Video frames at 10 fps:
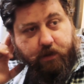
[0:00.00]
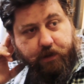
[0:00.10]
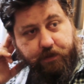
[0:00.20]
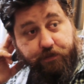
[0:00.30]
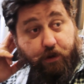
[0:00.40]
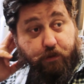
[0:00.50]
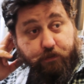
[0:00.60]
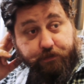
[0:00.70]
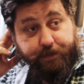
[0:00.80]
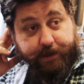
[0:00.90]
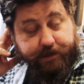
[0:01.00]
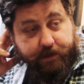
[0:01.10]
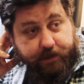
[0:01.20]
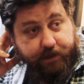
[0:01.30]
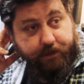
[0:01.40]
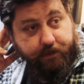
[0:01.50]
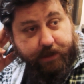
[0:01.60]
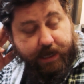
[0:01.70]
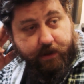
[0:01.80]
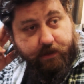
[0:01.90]
controls basically to
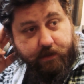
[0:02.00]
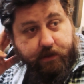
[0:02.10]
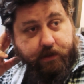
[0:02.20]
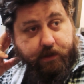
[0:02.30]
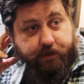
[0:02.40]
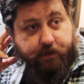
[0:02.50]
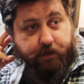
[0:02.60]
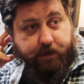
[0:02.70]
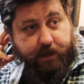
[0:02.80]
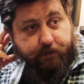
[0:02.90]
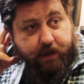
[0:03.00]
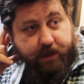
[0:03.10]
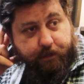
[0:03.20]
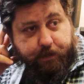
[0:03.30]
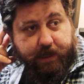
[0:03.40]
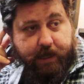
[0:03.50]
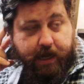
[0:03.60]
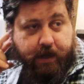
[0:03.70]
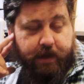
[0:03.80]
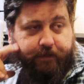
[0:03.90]
do that sort of thing, rather than being hard.